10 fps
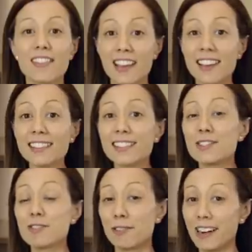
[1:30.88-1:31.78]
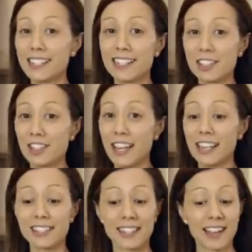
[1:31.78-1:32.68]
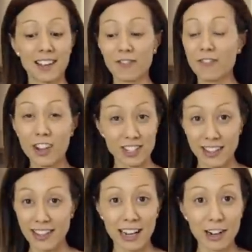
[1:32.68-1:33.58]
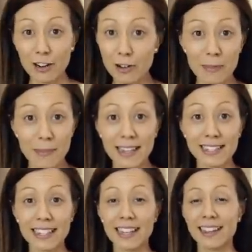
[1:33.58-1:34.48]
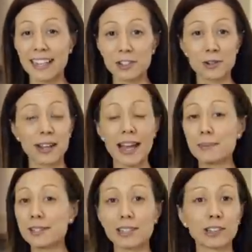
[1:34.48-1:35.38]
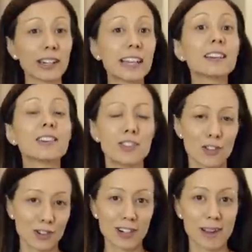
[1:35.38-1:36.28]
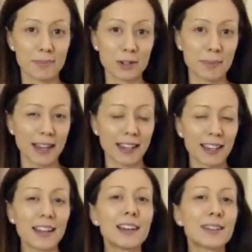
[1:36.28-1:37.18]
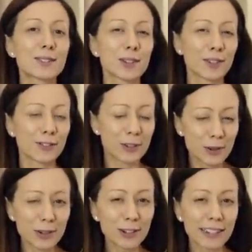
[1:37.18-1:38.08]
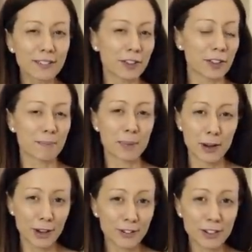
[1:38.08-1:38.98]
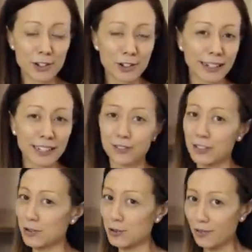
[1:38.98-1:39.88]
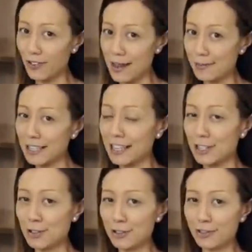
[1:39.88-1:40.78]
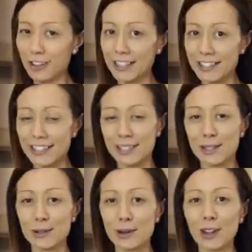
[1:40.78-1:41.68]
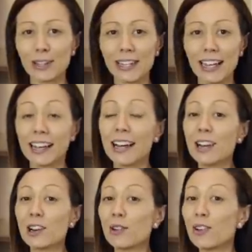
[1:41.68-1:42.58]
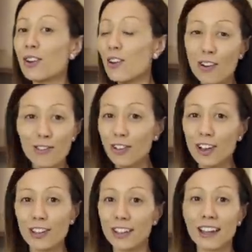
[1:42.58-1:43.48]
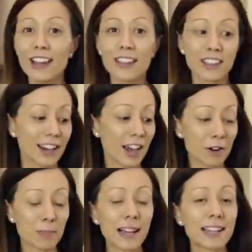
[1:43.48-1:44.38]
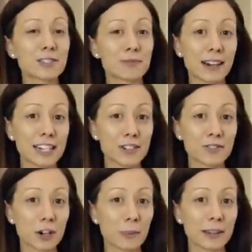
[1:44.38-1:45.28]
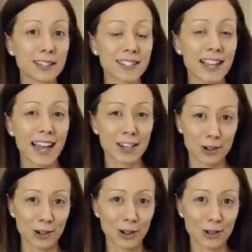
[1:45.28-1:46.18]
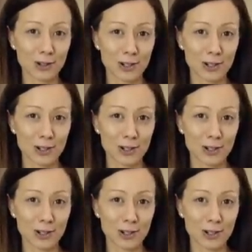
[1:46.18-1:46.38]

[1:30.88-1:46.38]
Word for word: These crazy shapes, firstly, they look amazing and they took absolutely no time to make. So if you're looking for the perfect treat for your family and your friends this school holiday, look no further than Aeroplane's range of toppings at your local